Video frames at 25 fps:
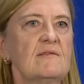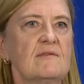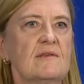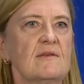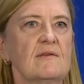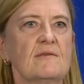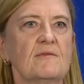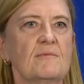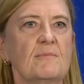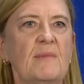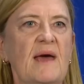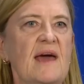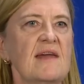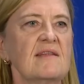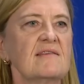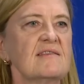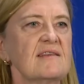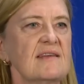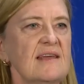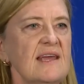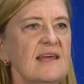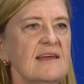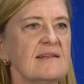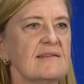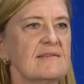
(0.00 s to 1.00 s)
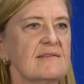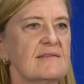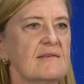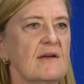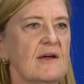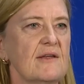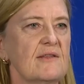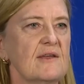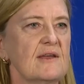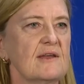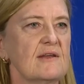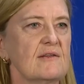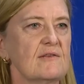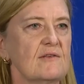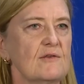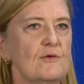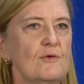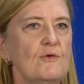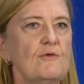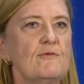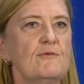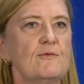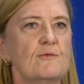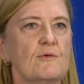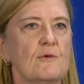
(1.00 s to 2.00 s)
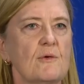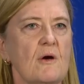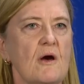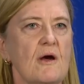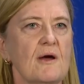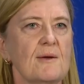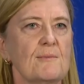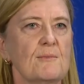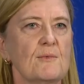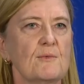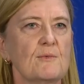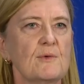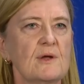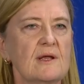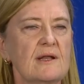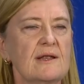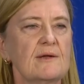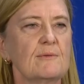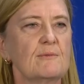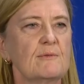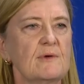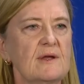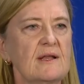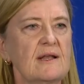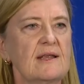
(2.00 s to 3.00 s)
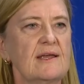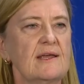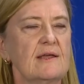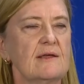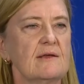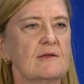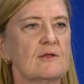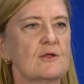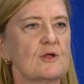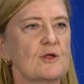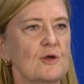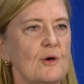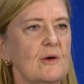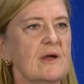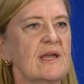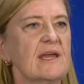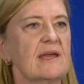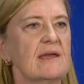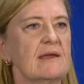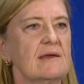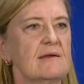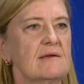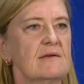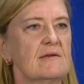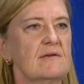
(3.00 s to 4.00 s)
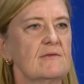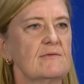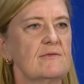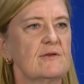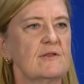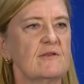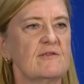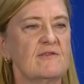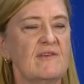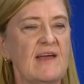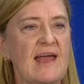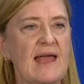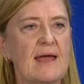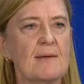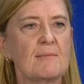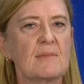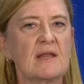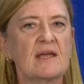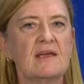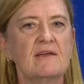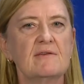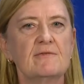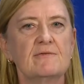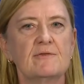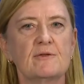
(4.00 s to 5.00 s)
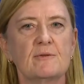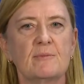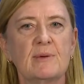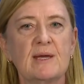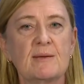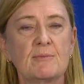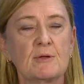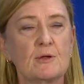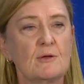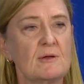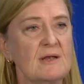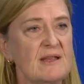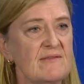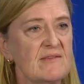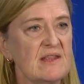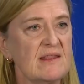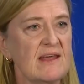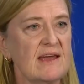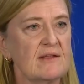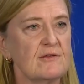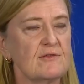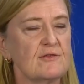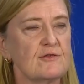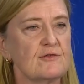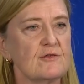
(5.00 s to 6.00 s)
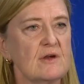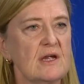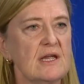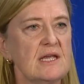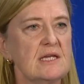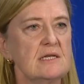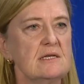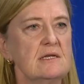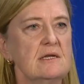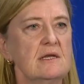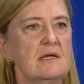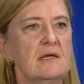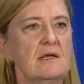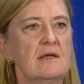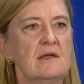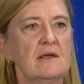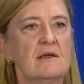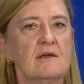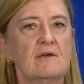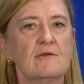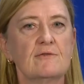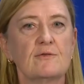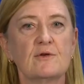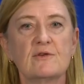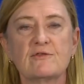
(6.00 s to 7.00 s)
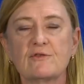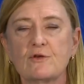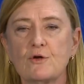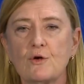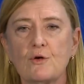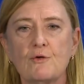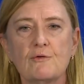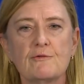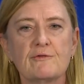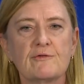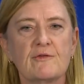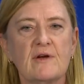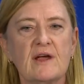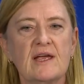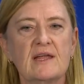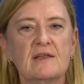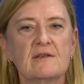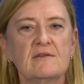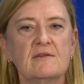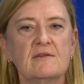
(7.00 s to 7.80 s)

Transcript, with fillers: as bad as it gets. I think it's an awful crime. Really, really shocking for the family, for the people who live in that street, for his girlfriend.